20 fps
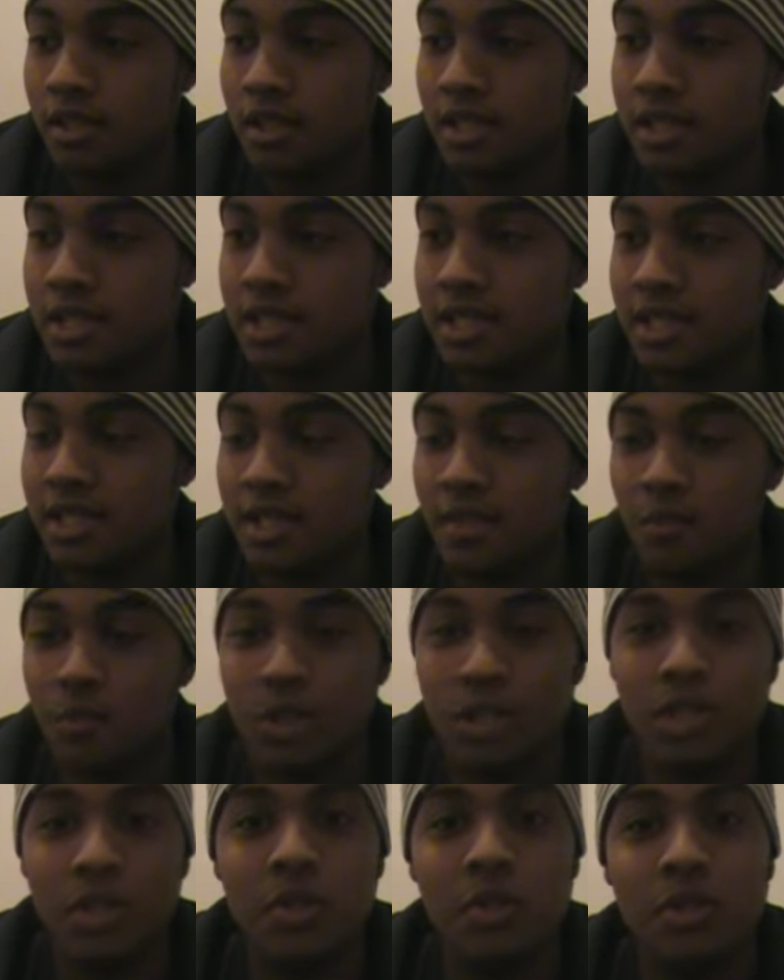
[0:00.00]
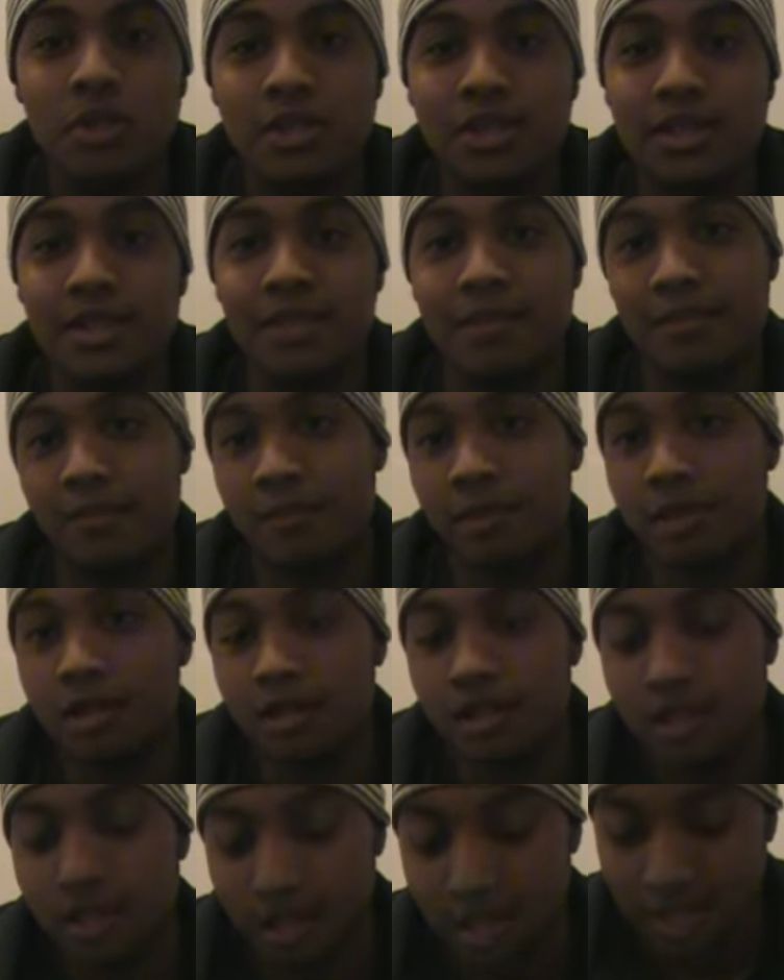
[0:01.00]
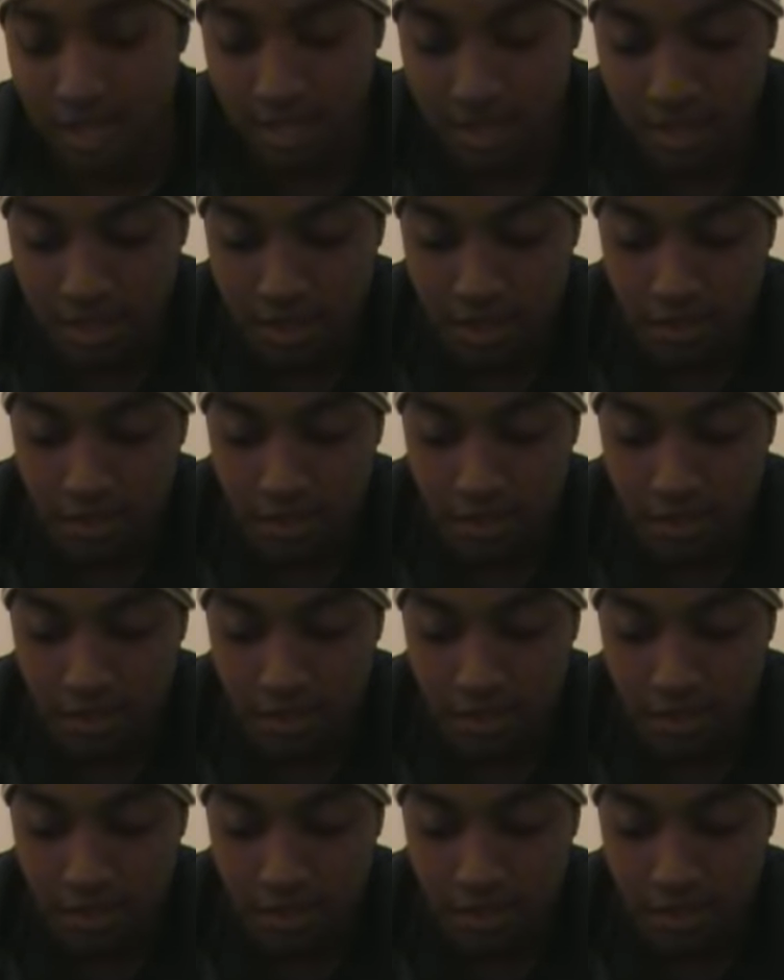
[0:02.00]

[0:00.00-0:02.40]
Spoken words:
It's just one little step into like